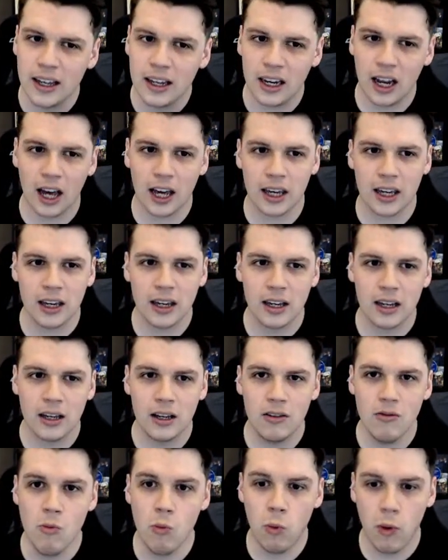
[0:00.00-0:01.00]
Like,
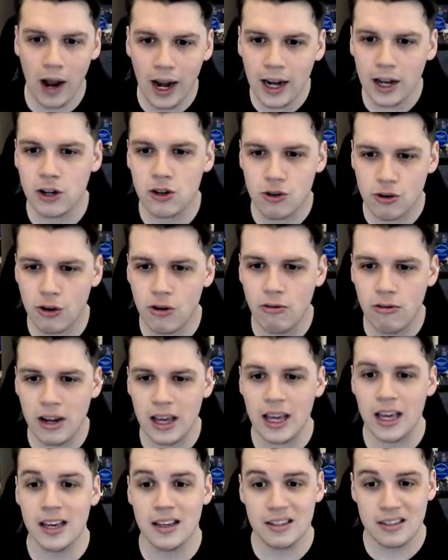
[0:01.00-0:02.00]
well and
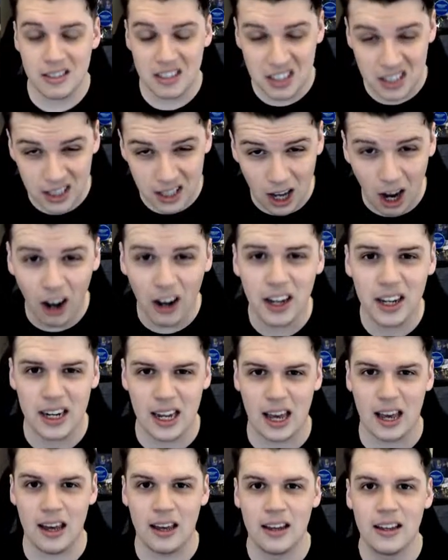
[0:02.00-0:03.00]
truly skied
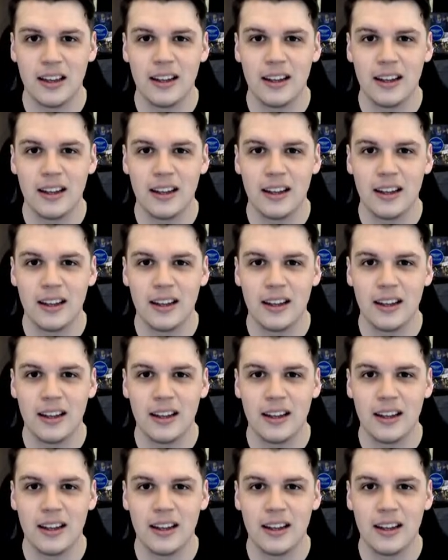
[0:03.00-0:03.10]
it.